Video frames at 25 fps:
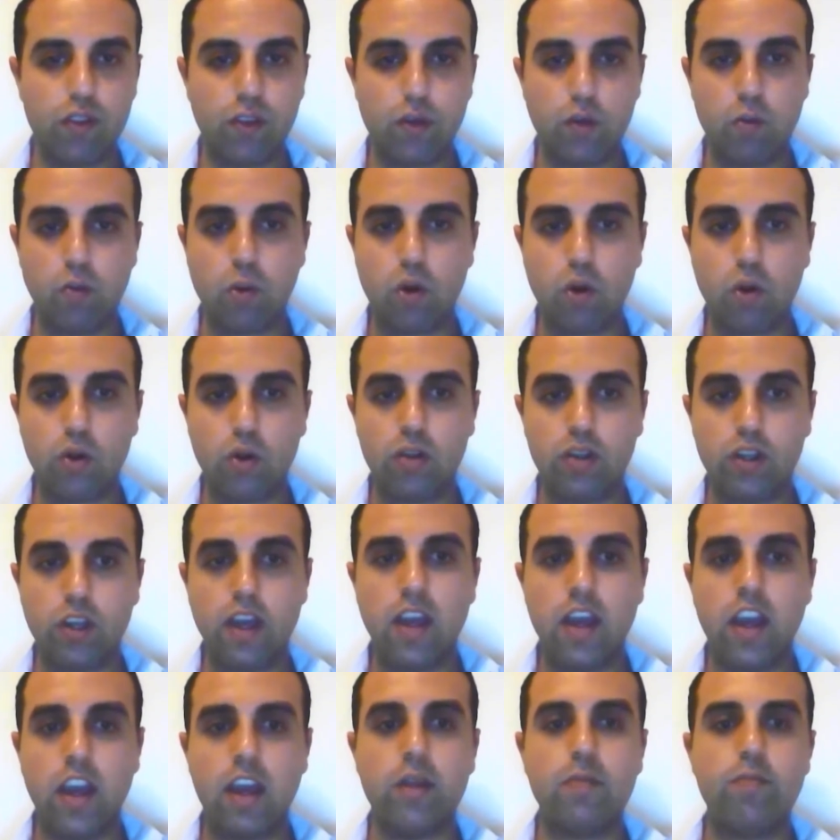over the world
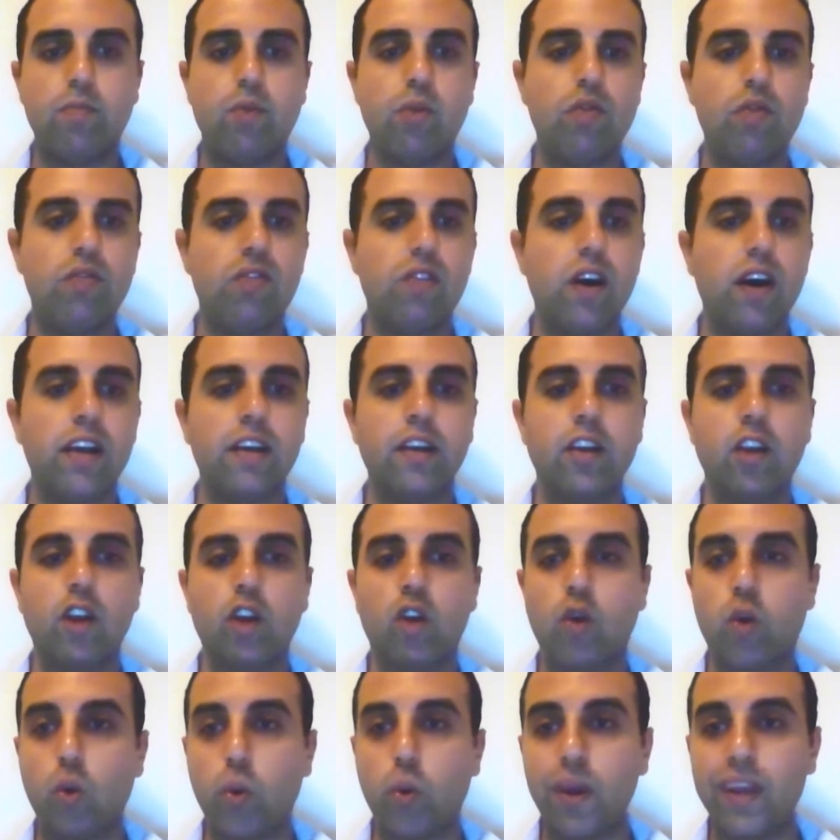and provide
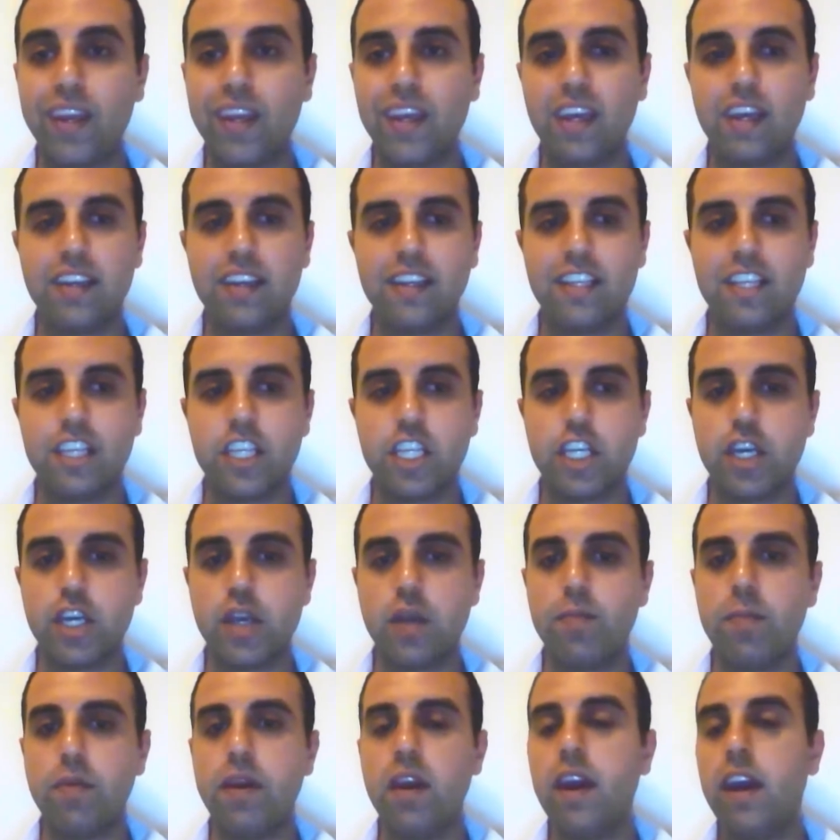quick,
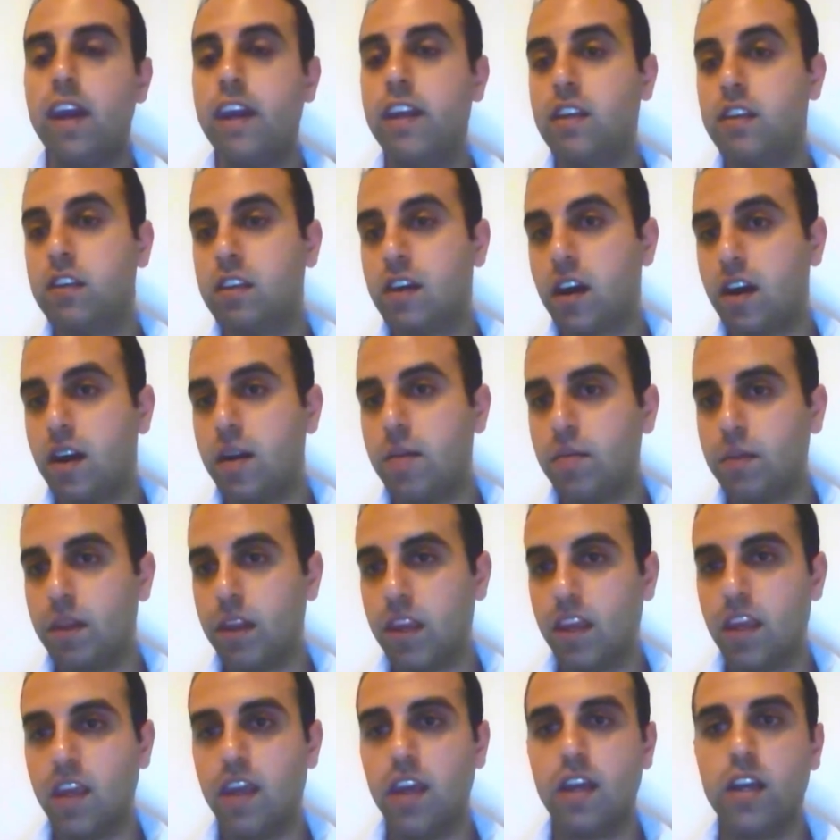cheap, and
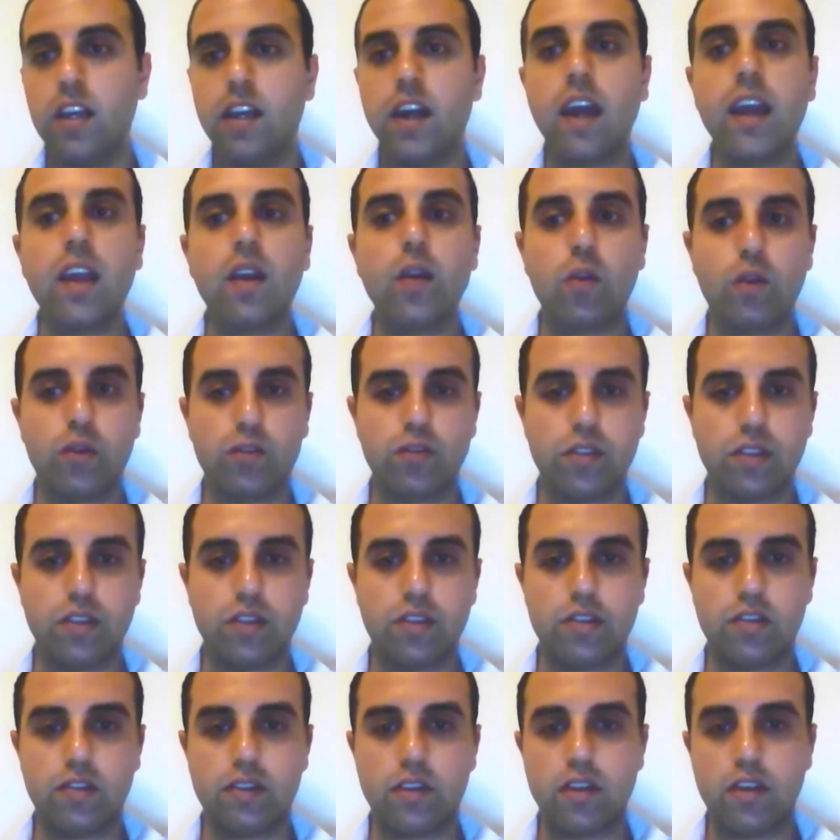timely
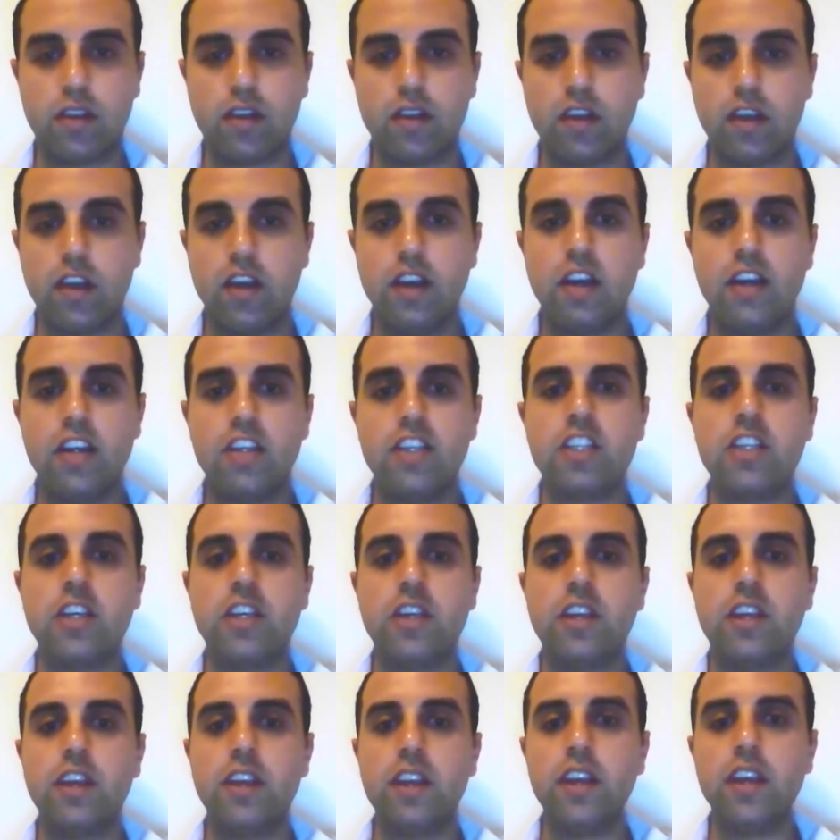diagnosis.
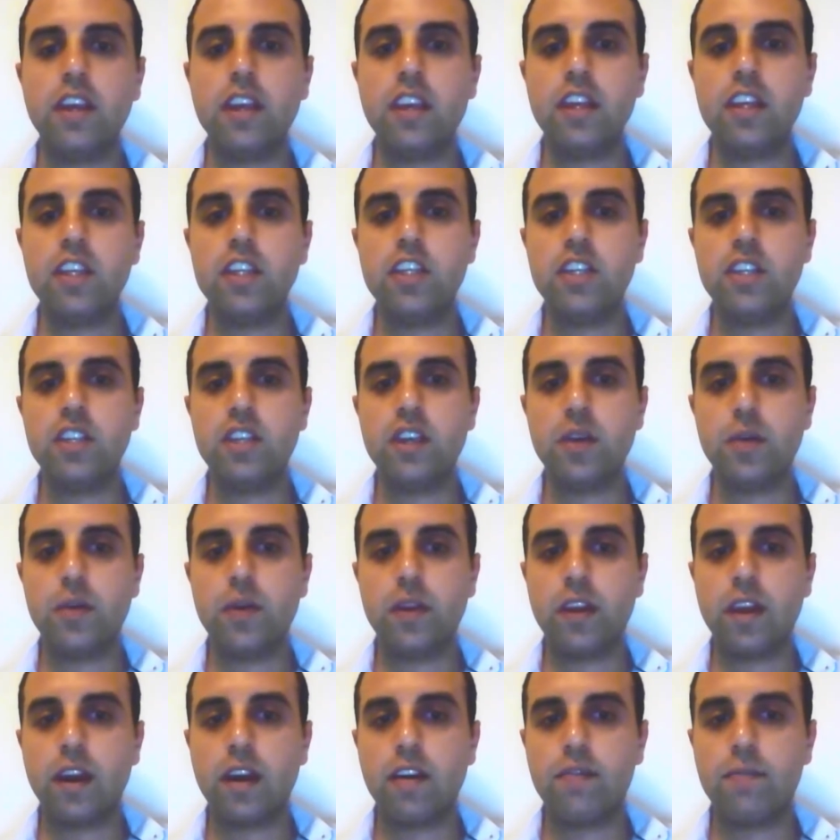Genetic
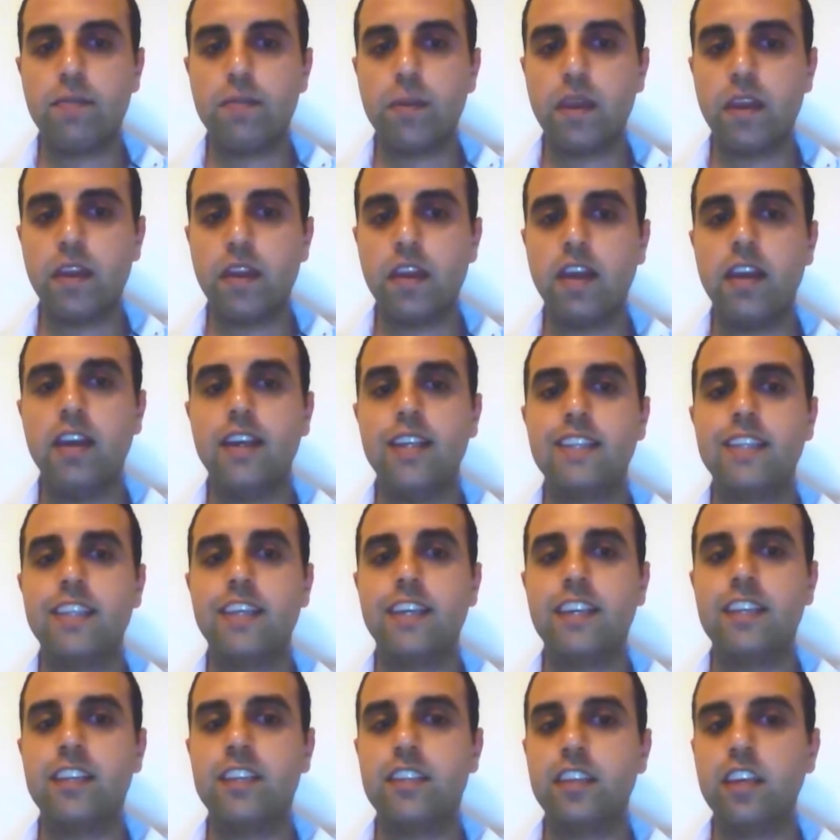engineering have been
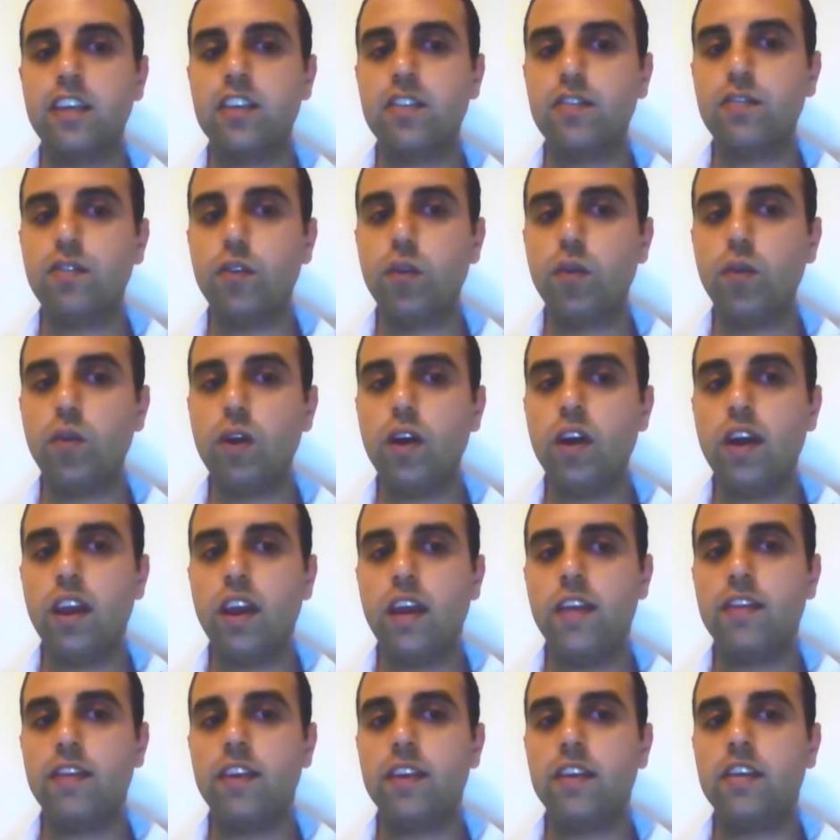successful
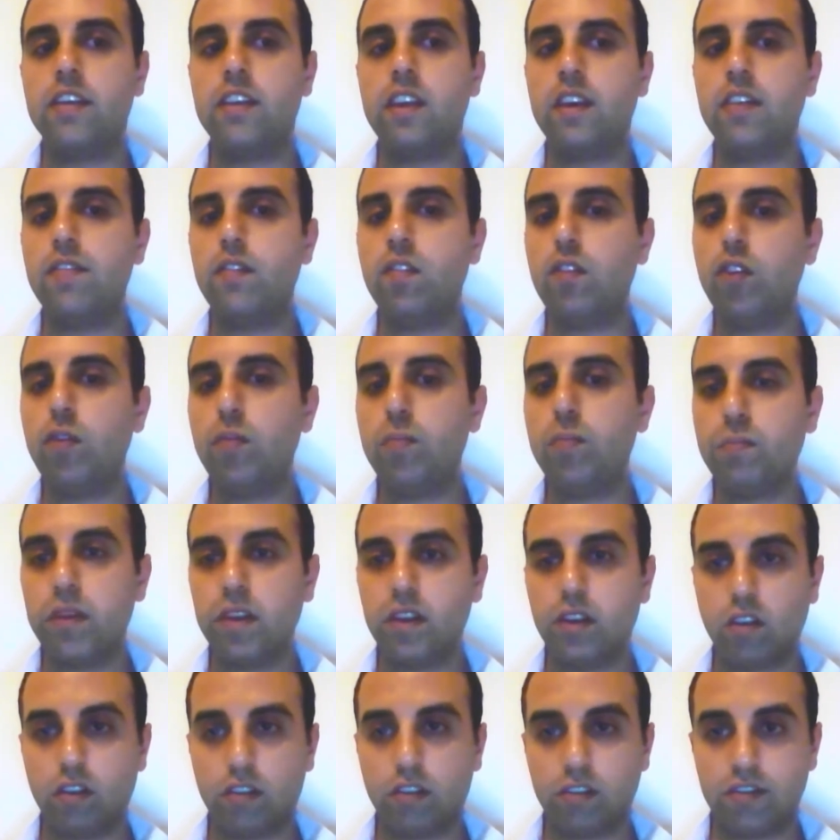in the
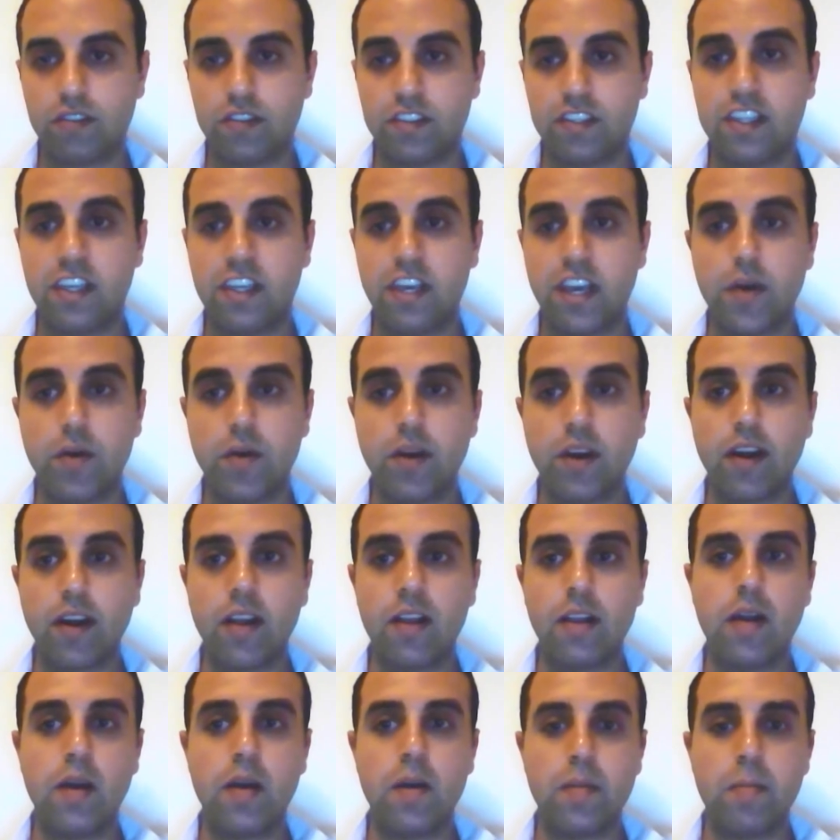development of
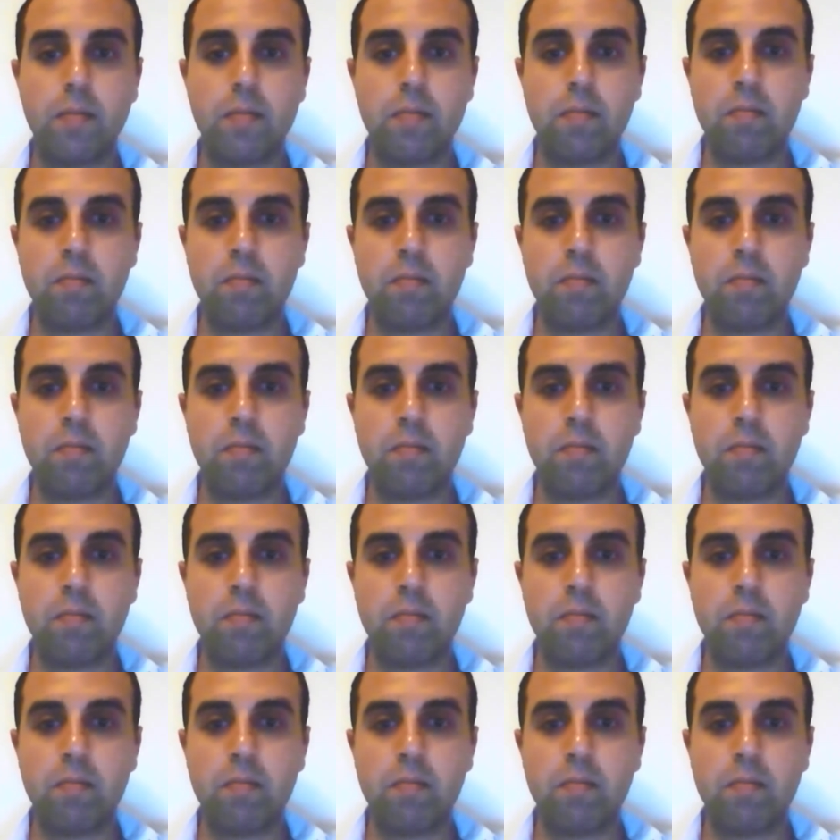sterile